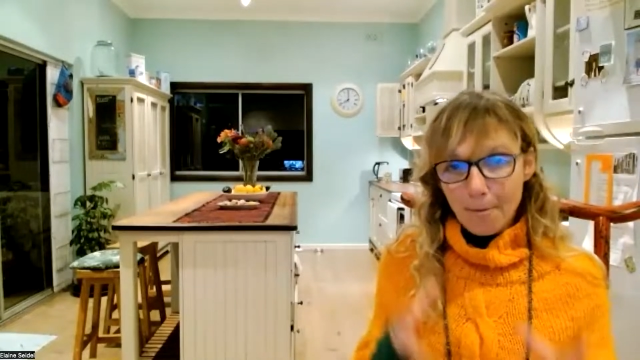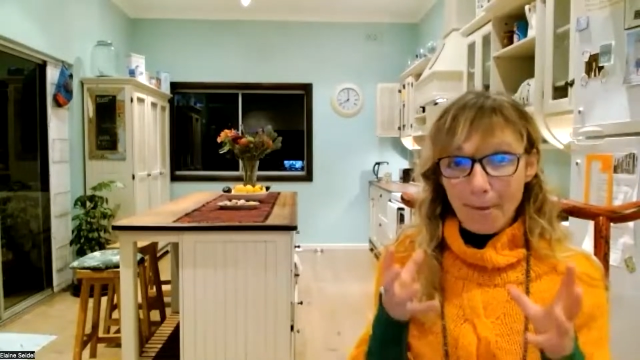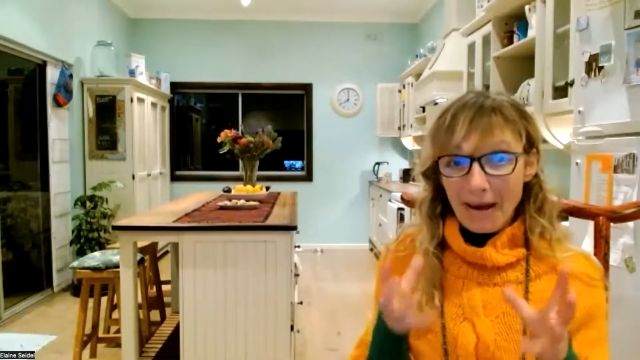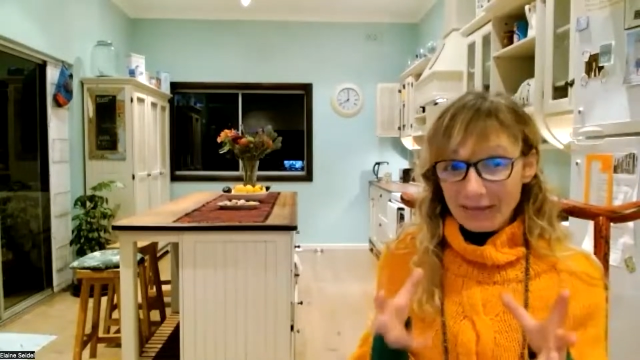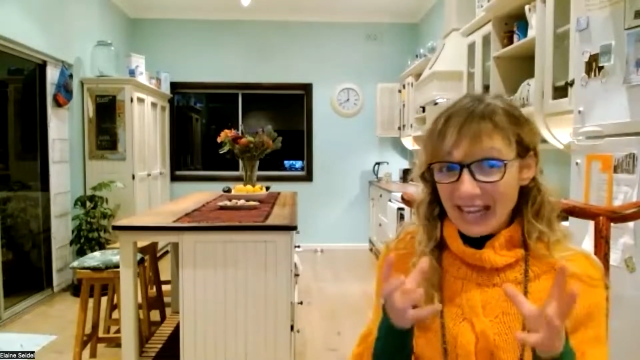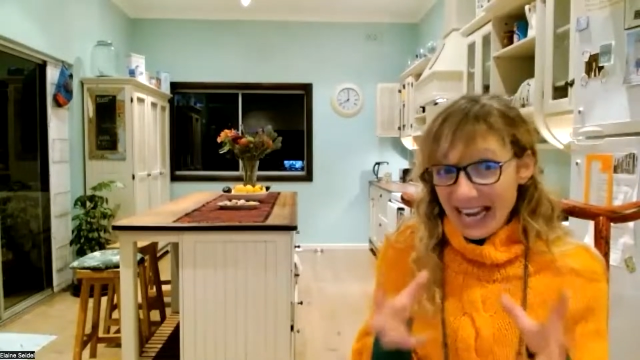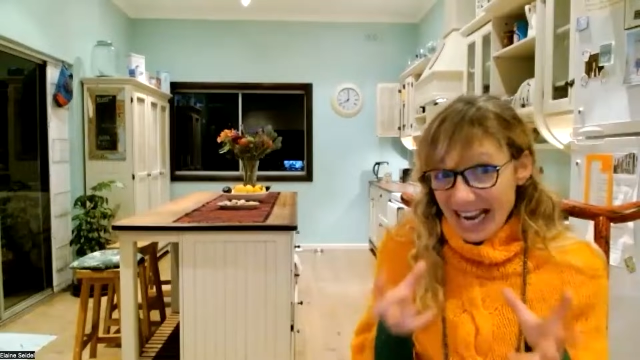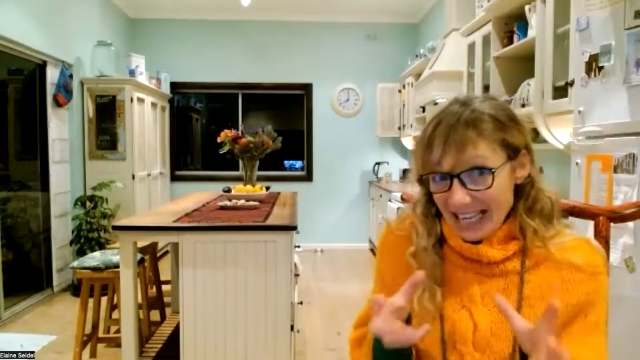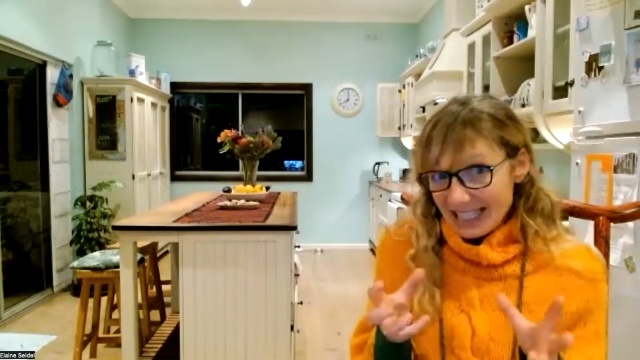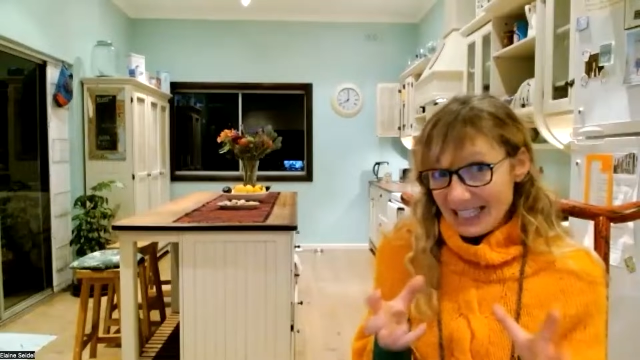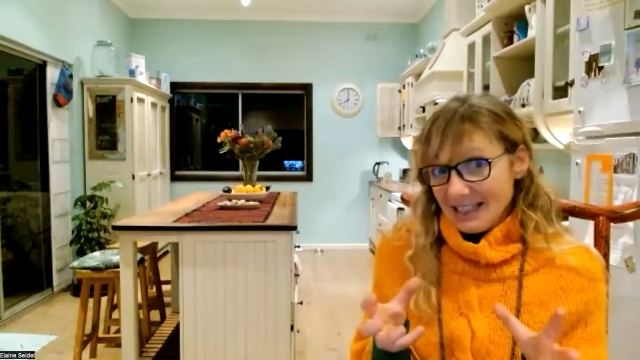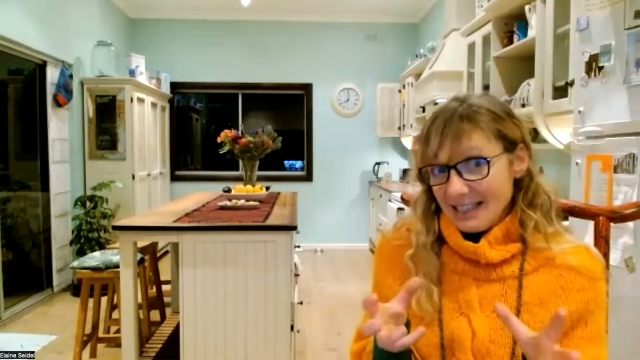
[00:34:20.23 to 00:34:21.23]
but the
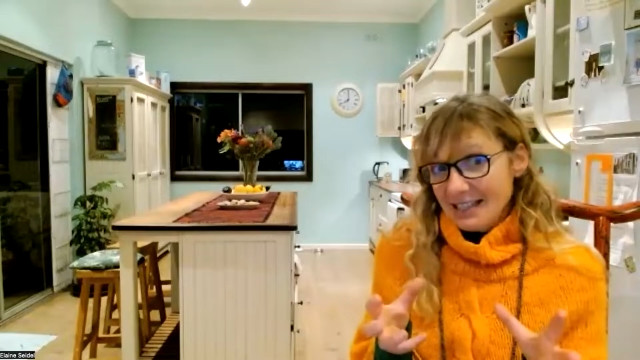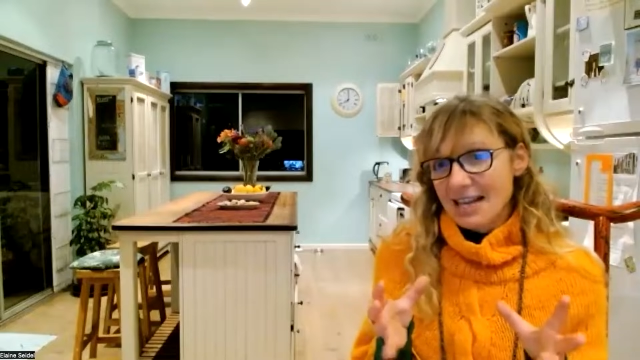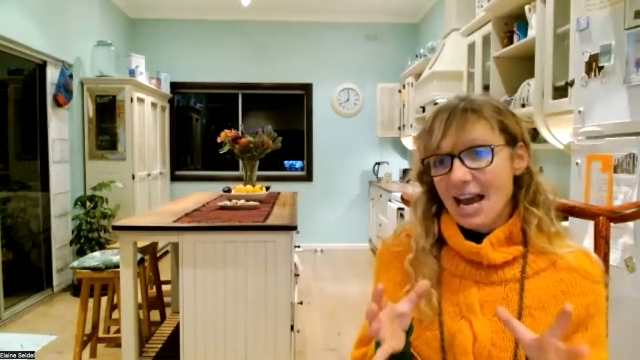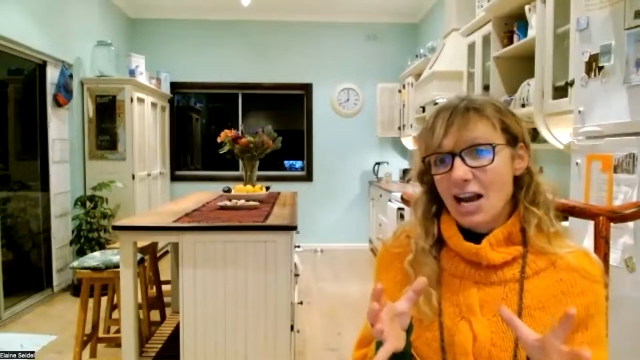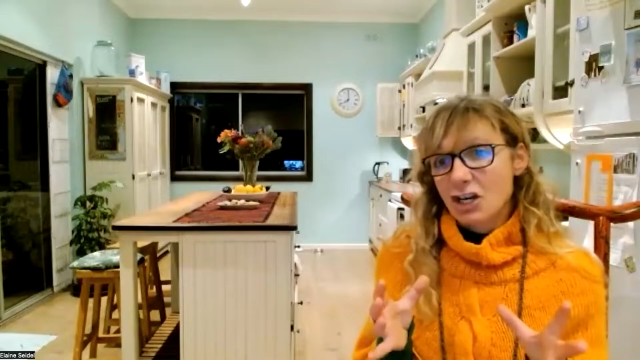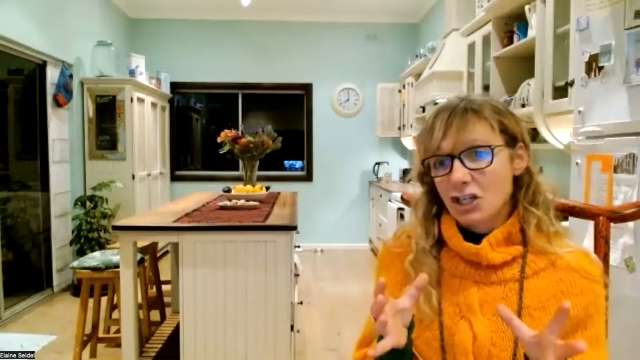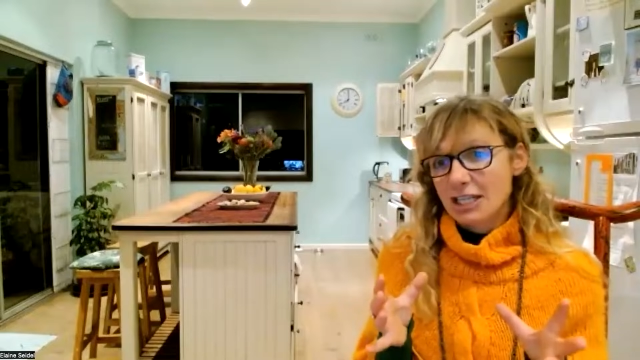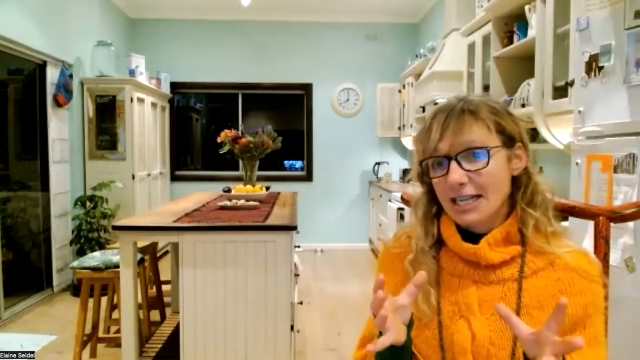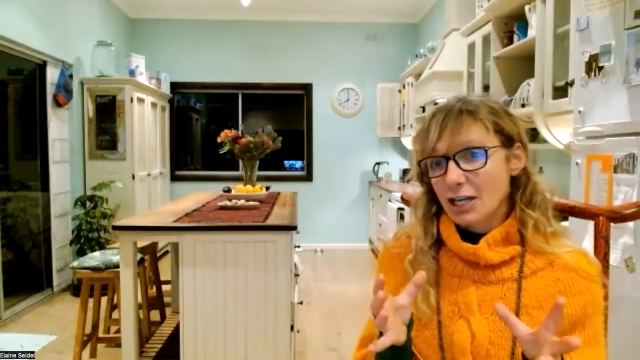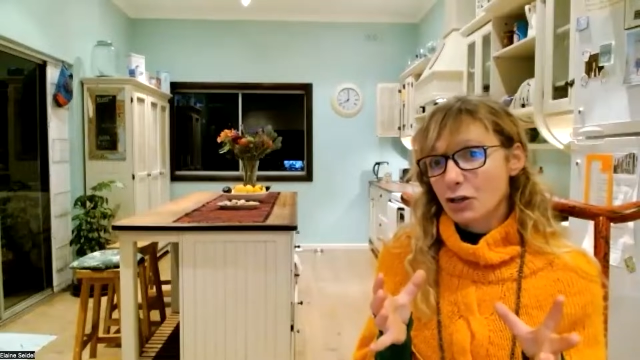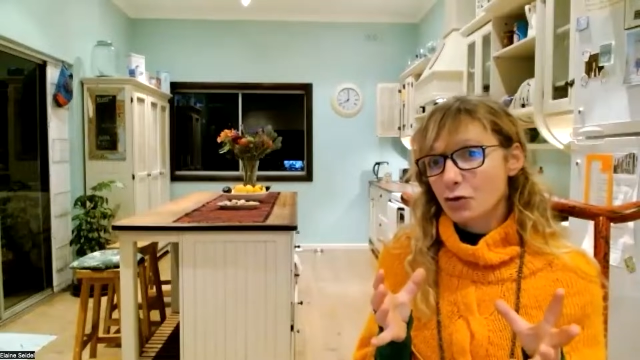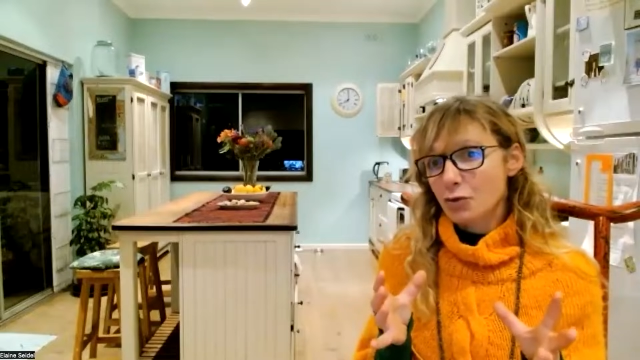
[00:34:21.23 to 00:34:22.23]
essence is actually
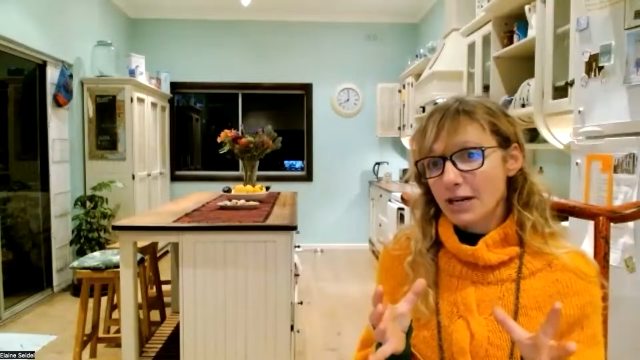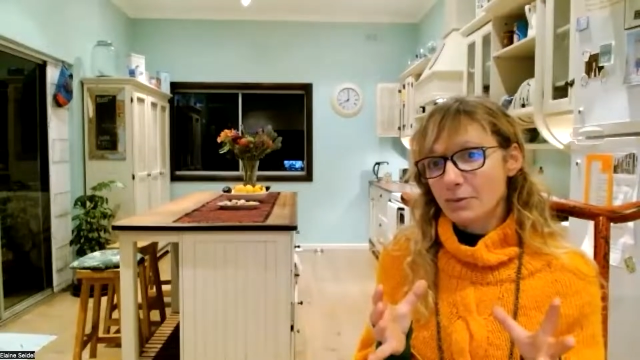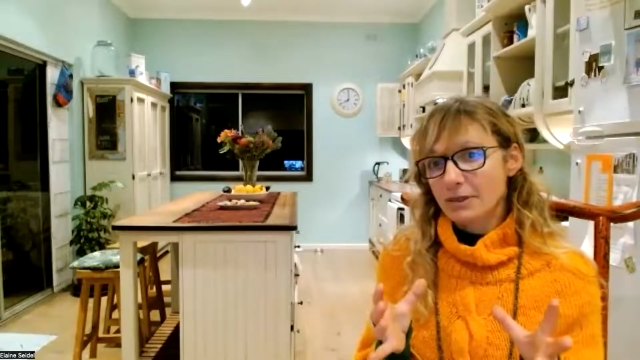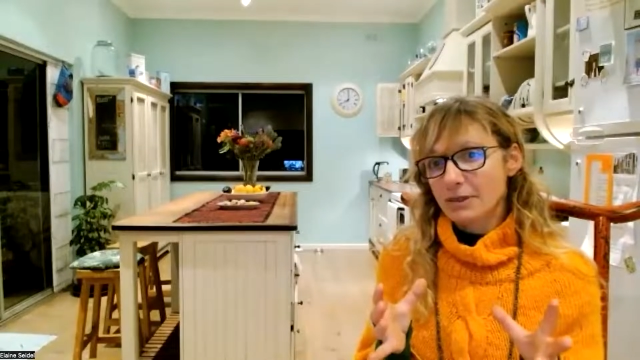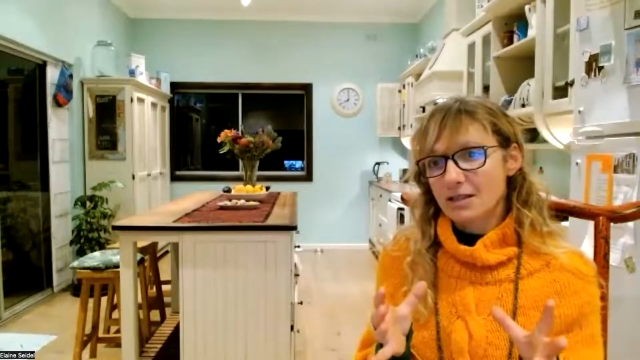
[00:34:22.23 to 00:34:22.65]
incredibly